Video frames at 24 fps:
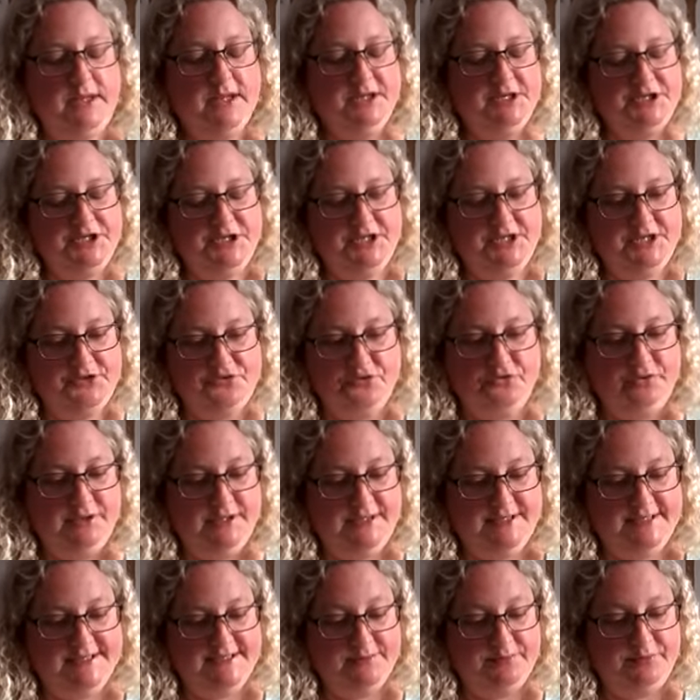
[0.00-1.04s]
She strongly
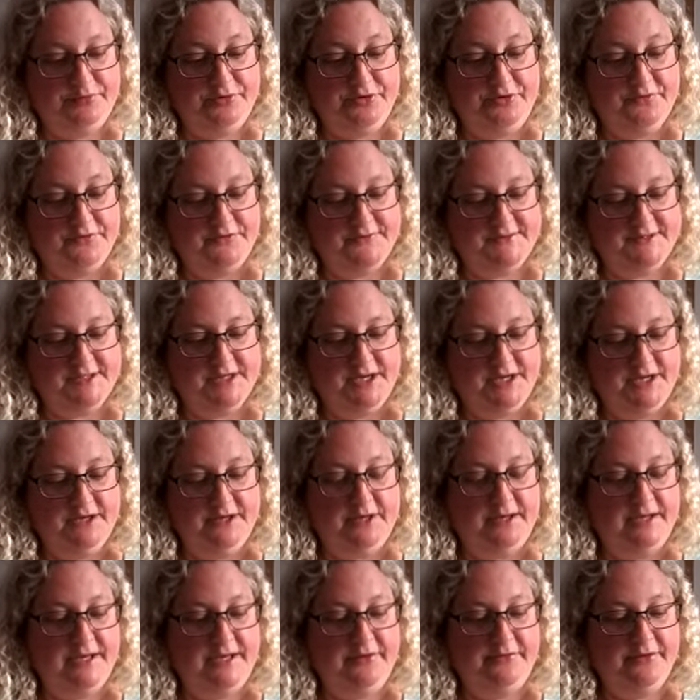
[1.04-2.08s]
disapproved of
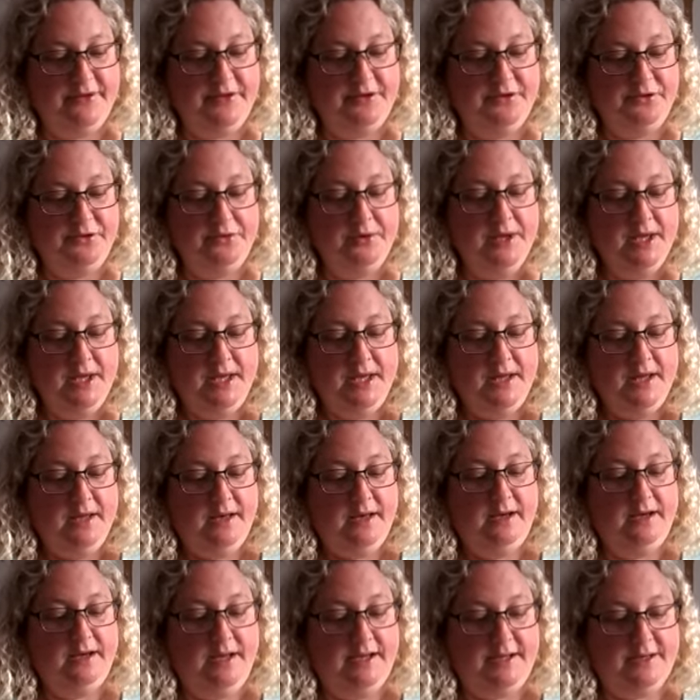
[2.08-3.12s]
Scarlet Cleaver, who,
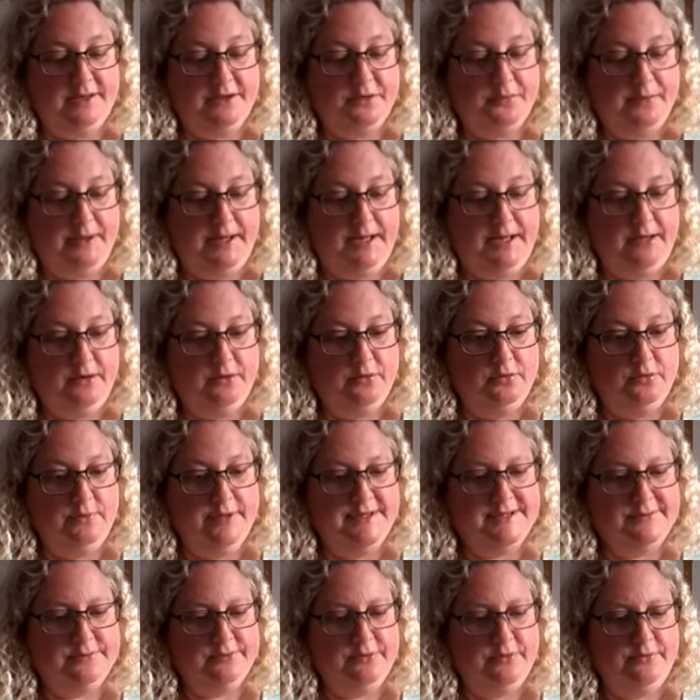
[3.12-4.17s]
unlike the Queen,
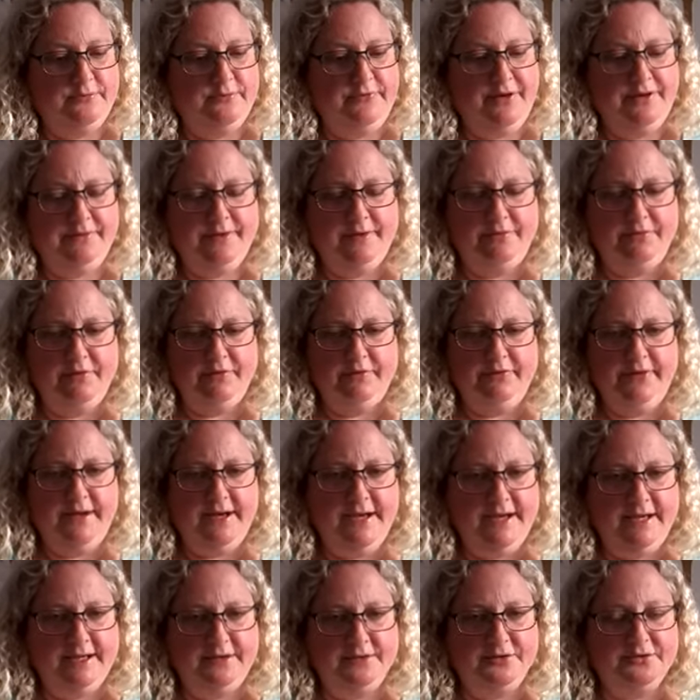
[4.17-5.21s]
always wore very
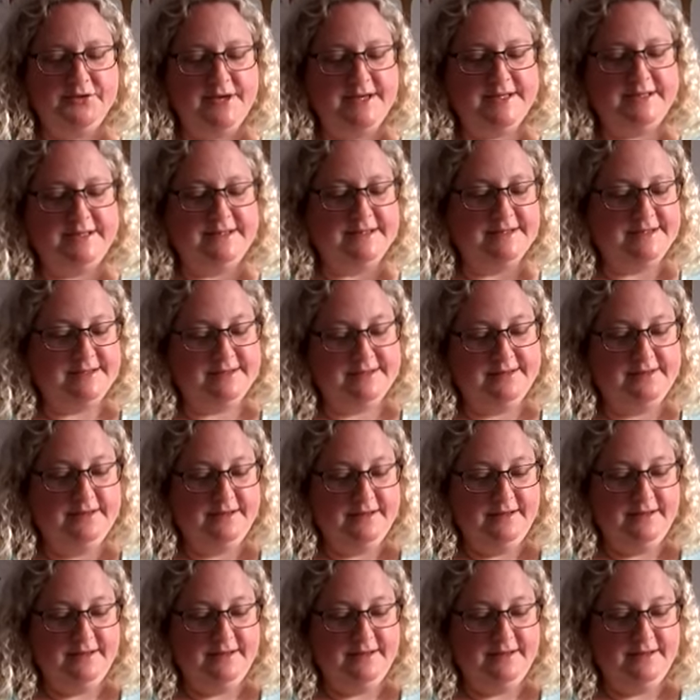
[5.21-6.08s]
revealing dresses.